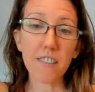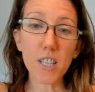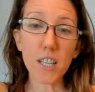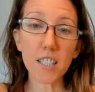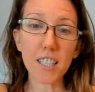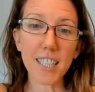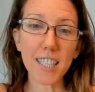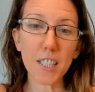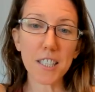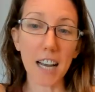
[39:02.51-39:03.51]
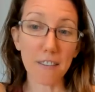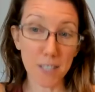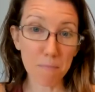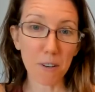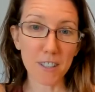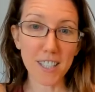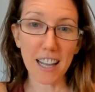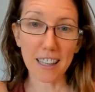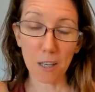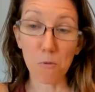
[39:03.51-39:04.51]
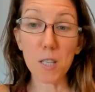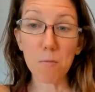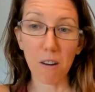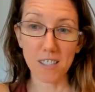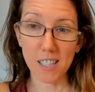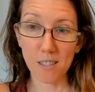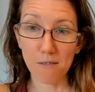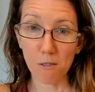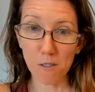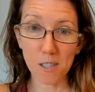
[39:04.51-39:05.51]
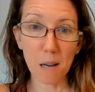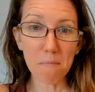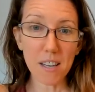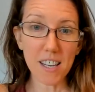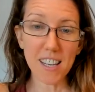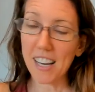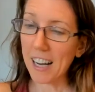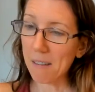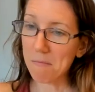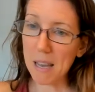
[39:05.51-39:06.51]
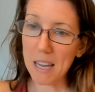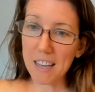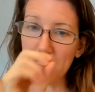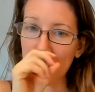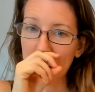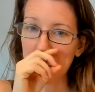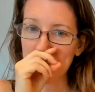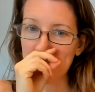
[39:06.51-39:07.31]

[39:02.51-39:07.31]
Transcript: love to dive deeper into that, like which processed foods. Some may